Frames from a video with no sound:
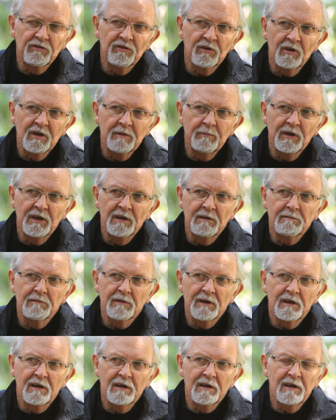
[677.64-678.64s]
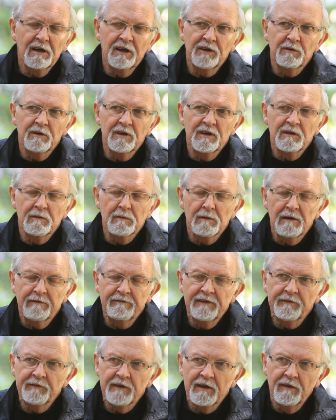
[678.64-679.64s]
There's only been
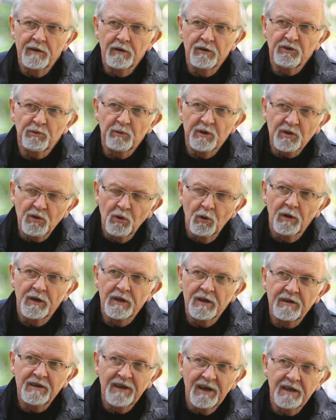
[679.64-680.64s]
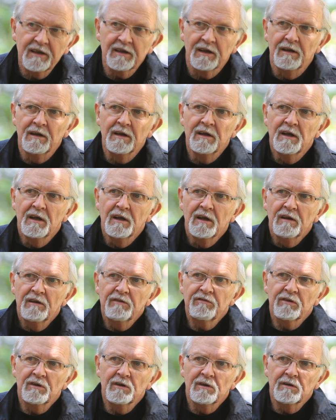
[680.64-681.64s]
150 of those recorded taken.
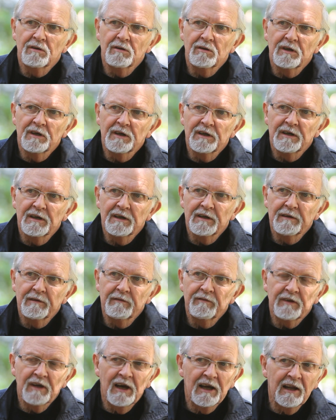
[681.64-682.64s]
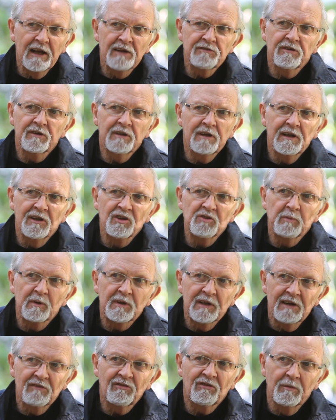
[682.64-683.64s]
So we've got lots of 10s,
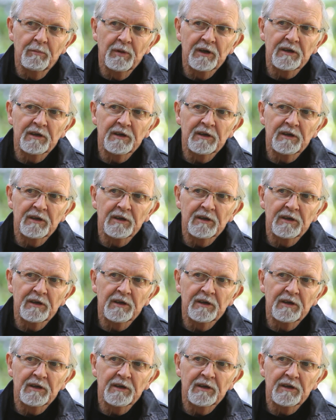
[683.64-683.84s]
but that's the